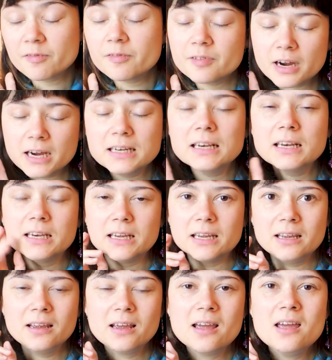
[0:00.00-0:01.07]

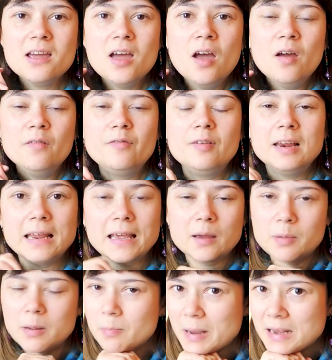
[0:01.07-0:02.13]
finally feeling
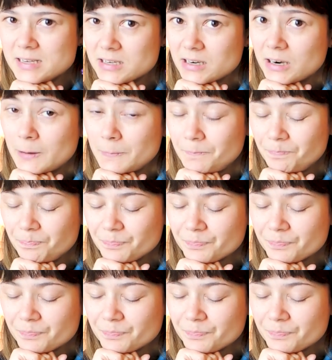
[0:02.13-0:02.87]
a bit better